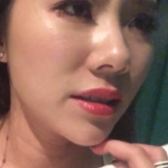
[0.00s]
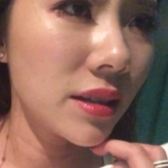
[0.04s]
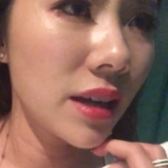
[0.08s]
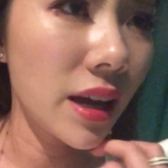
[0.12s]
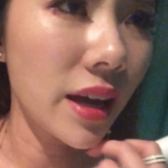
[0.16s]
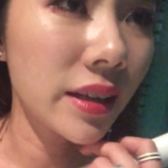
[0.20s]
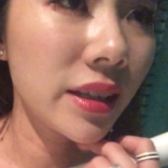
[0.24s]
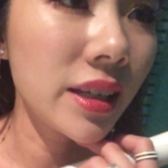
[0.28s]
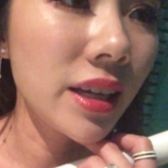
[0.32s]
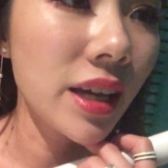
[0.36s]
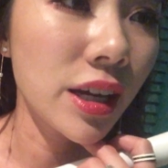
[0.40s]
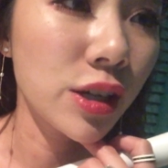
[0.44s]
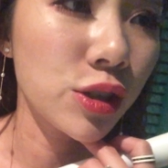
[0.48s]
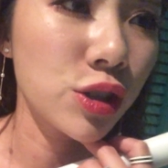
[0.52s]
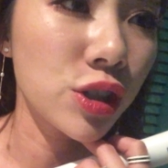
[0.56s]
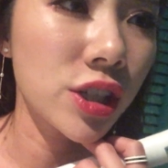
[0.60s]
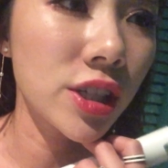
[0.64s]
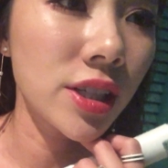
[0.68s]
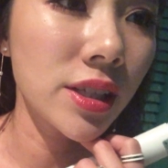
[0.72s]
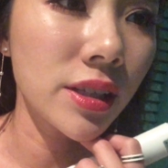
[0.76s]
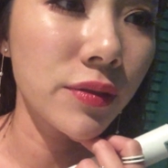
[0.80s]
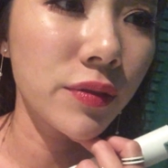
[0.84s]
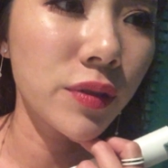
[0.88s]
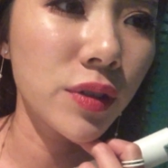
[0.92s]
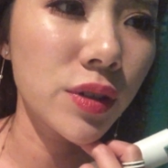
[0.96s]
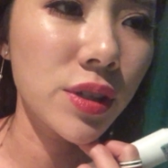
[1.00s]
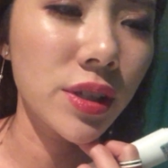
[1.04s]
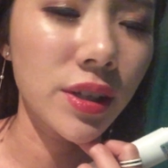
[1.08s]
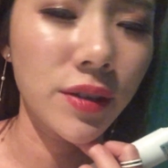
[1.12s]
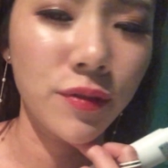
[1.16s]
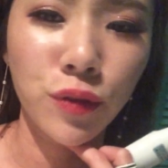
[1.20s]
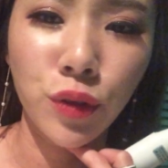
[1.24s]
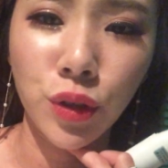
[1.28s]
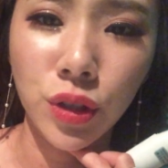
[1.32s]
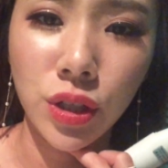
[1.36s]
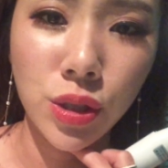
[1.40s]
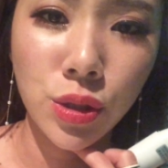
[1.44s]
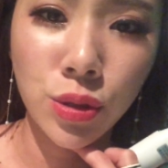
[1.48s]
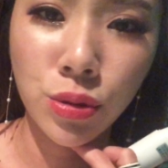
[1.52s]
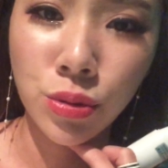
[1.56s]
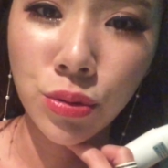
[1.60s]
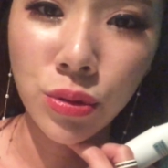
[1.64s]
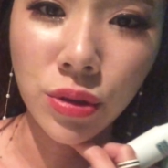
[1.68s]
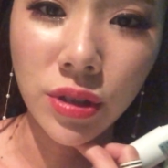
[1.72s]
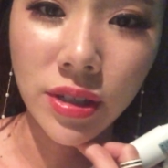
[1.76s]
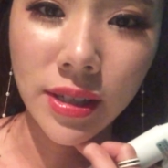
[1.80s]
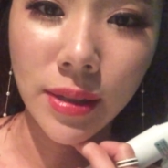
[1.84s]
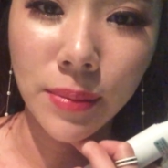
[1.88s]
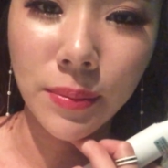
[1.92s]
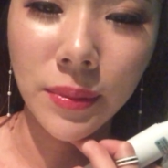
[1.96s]
I think hydration level was like 42
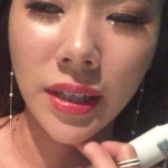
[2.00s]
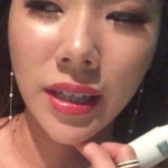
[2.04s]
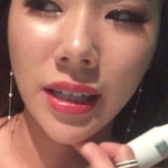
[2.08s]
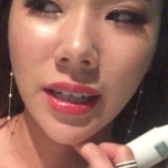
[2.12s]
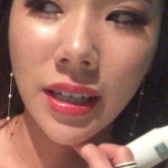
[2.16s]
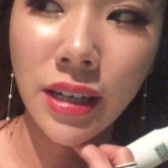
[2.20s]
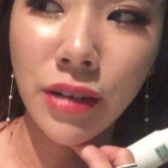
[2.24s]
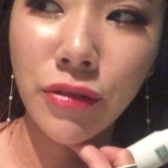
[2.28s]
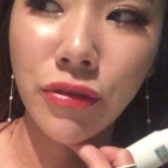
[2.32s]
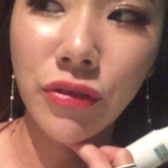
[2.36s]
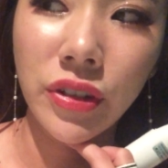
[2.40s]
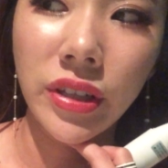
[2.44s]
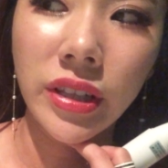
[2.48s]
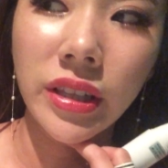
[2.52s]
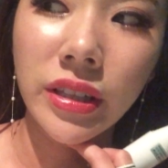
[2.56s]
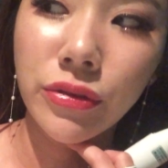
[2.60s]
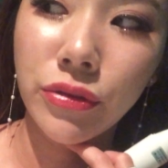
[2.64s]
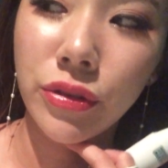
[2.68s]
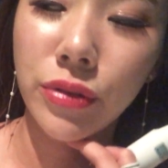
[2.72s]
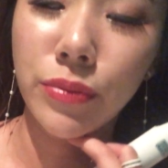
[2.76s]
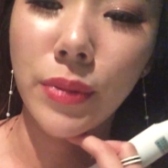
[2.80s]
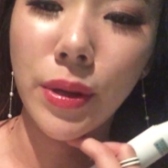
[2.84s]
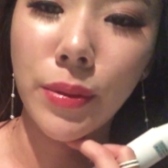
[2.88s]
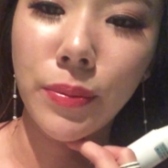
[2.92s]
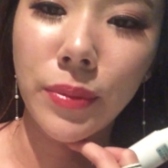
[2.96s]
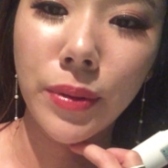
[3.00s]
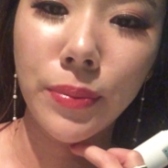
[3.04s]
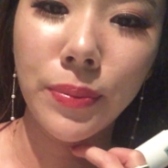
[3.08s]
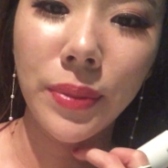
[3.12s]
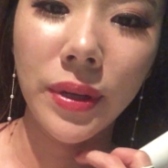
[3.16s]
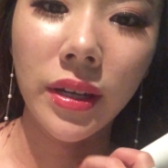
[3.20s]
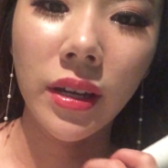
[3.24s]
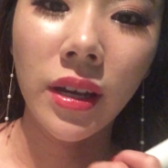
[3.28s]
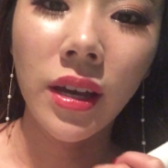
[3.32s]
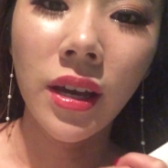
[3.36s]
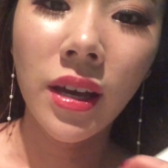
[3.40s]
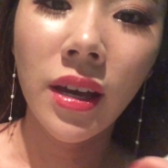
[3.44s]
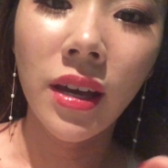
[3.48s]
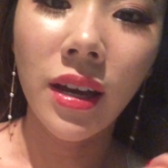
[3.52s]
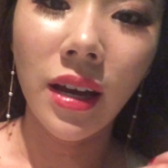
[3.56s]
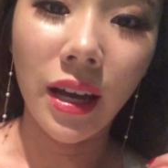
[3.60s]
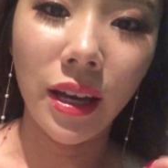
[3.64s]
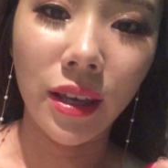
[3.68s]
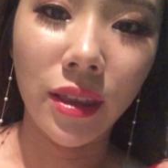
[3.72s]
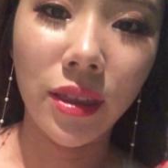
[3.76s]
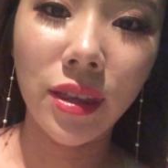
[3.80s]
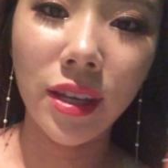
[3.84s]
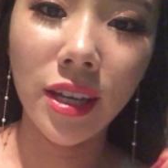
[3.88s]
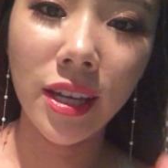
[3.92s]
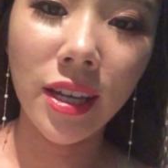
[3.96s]
or something. I can't really remember, but I
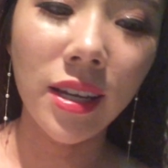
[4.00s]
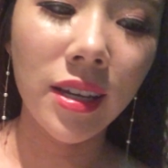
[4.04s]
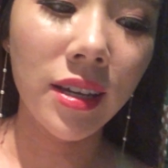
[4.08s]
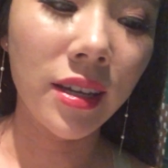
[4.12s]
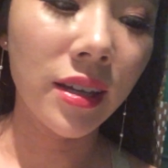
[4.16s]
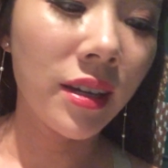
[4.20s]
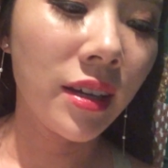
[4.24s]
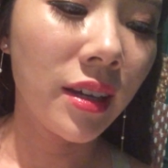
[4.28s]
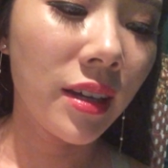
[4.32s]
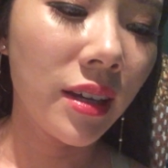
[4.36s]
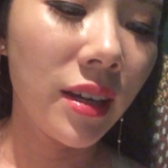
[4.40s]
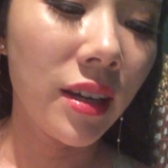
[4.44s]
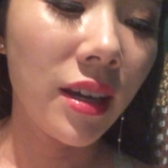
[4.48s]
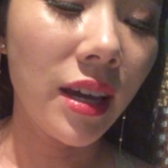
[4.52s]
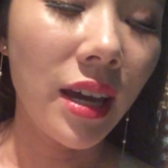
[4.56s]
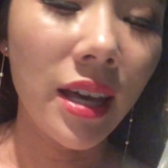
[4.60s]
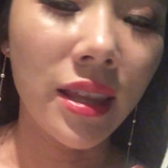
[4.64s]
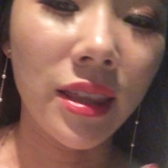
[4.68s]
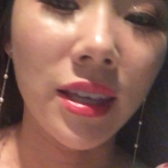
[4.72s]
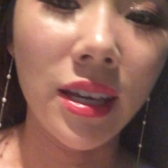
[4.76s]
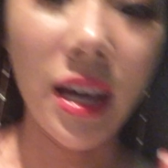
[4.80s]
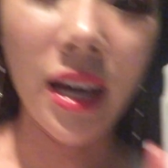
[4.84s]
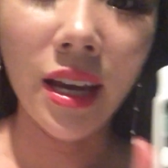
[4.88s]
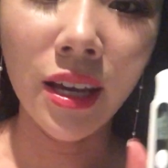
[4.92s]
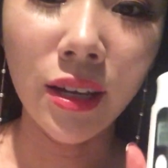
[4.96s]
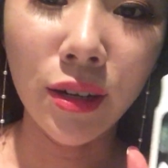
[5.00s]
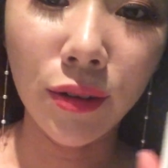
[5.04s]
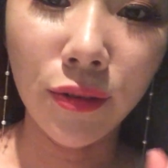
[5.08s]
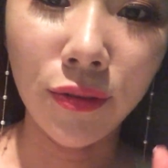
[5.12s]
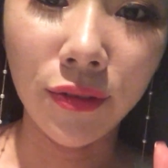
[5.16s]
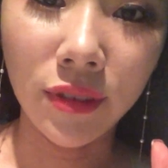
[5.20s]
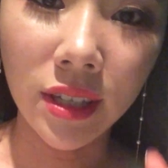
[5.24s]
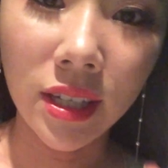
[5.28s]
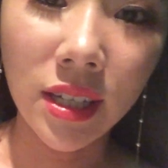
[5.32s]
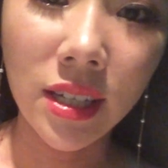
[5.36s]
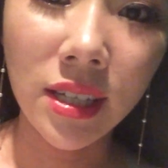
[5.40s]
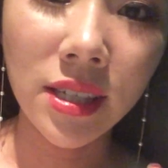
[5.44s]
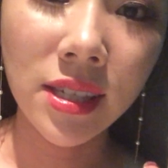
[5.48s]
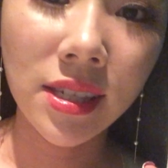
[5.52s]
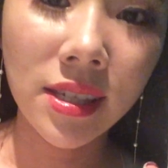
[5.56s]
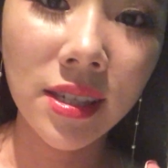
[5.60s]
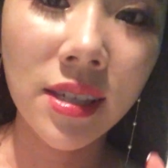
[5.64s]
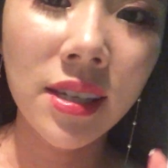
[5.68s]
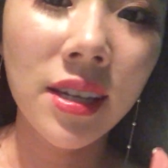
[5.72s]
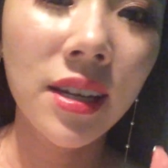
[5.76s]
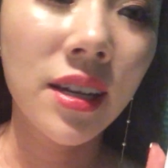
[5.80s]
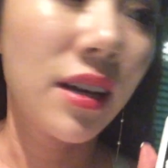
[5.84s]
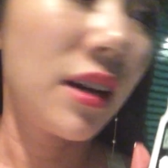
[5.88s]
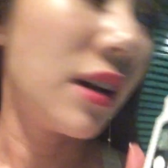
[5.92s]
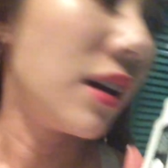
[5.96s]
think at the end of
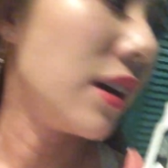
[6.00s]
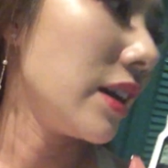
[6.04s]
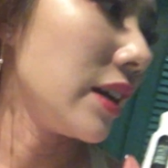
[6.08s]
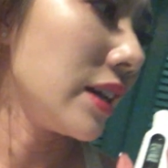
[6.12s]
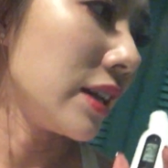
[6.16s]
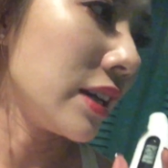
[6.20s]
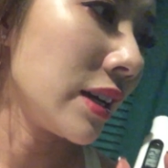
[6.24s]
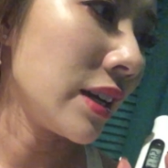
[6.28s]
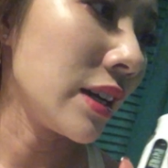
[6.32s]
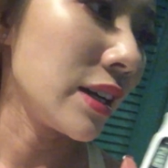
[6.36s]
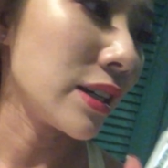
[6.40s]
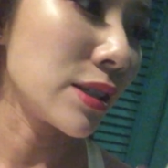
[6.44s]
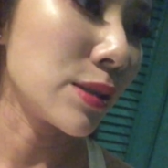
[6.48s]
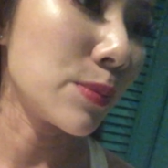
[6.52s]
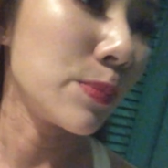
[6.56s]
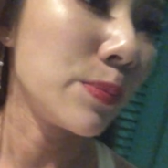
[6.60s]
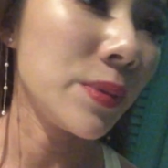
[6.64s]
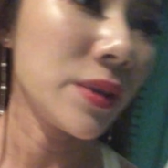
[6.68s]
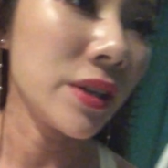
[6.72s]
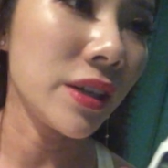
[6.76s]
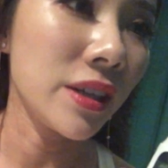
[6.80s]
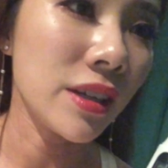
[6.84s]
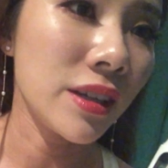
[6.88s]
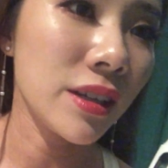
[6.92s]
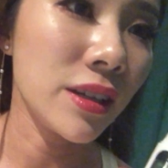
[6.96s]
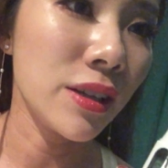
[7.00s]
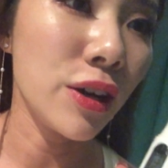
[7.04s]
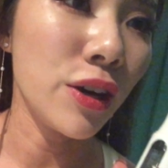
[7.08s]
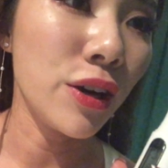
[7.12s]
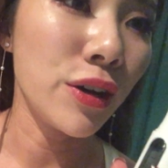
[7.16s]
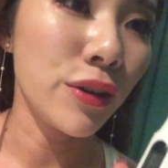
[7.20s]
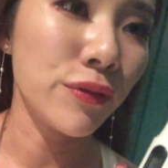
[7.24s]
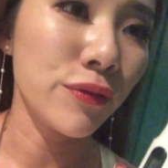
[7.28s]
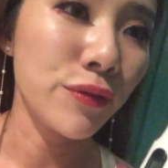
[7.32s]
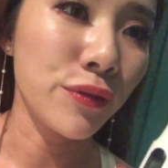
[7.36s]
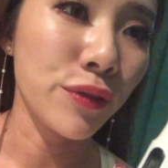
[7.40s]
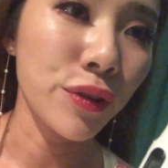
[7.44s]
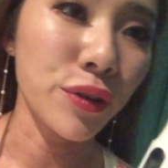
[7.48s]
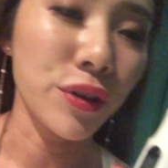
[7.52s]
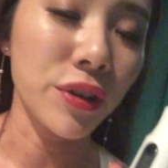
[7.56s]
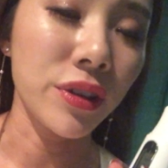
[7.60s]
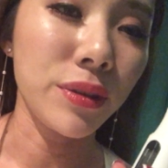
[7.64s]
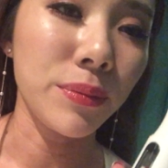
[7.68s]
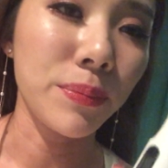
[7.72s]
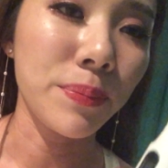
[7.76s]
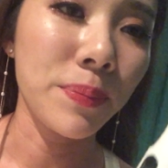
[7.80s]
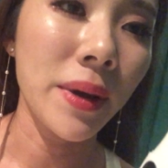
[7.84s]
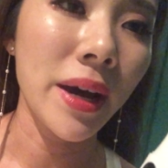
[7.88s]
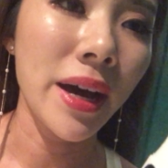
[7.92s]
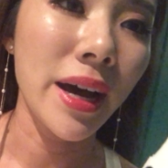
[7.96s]
this, it has been on for the
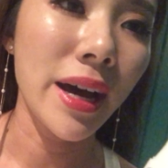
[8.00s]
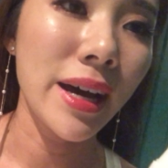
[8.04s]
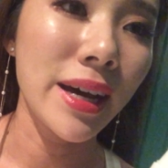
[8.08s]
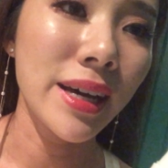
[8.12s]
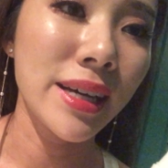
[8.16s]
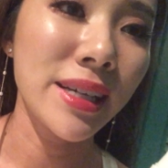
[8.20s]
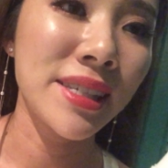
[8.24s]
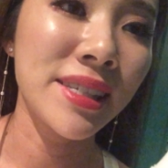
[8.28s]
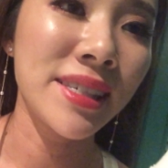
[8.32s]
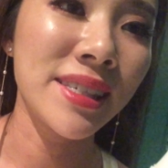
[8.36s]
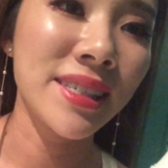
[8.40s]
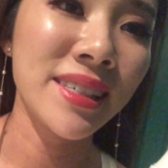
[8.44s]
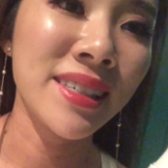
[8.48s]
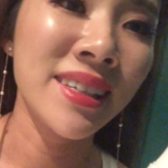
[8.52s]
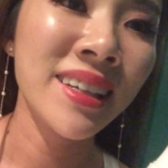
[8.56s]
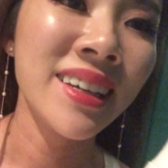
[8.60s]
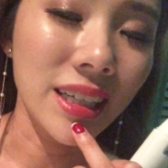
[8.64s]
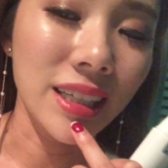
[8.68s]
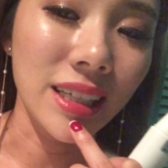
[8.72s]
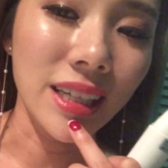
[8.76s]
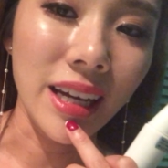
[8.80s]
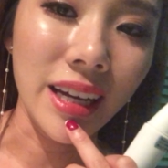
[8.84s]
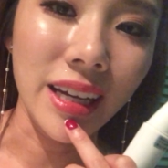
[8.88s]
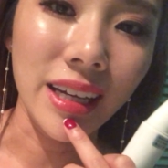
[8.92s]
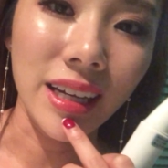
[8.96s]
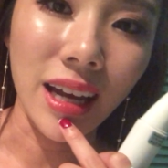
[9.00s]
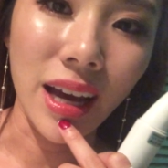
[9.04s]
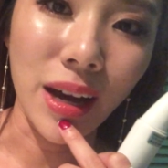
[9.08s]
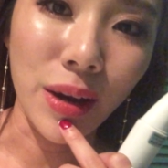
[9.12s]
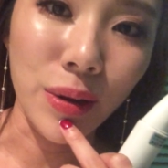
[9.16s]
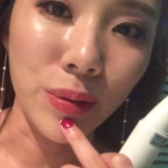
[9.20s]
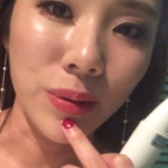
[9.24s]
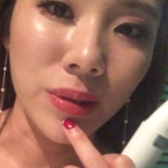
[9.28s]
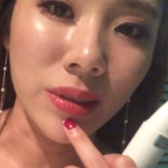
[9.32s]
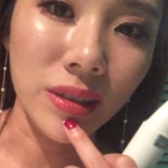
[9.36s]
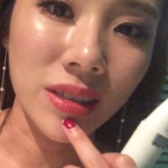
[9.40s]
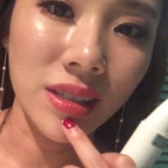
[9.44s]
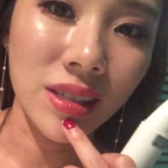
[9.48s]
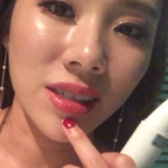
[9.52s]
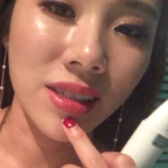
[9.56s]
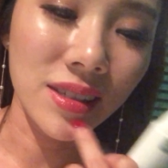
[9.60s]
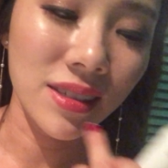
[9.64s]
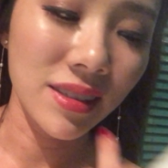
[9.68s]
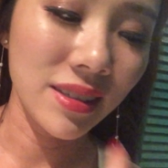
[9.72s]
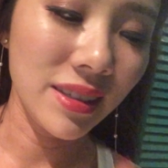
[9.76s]
past 9 hours.